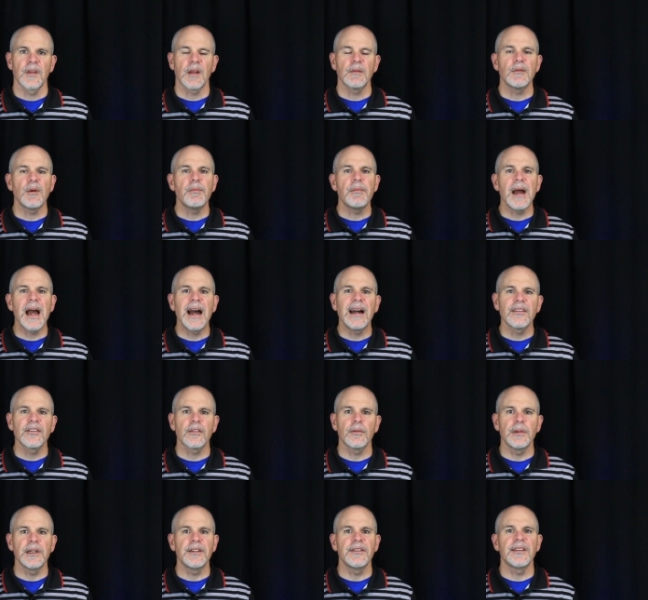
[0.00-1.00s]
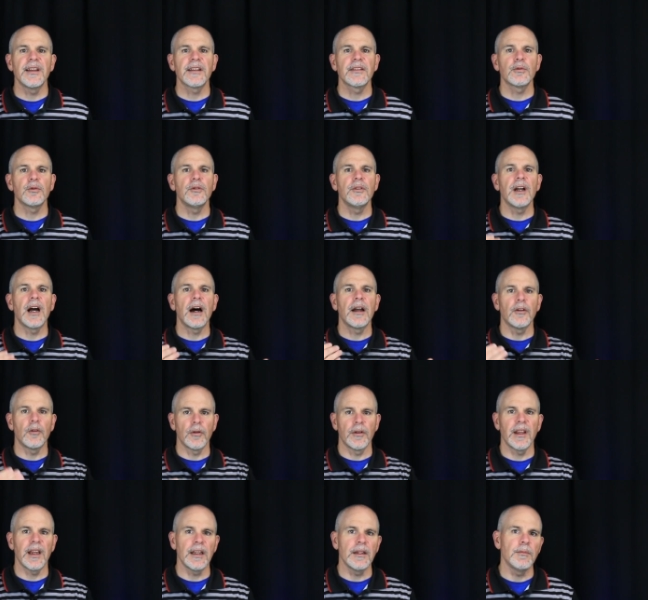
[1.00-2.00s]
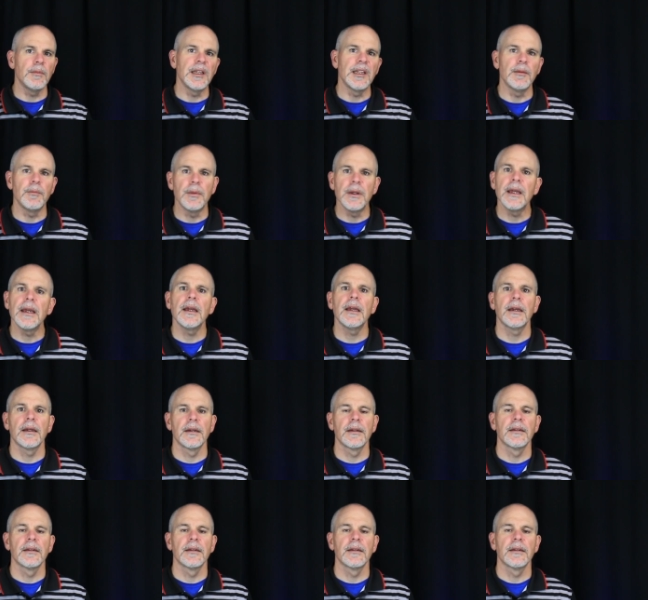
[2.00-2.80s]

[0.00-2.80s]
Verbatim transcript: I'm a pastor because that's who God ordained me to be.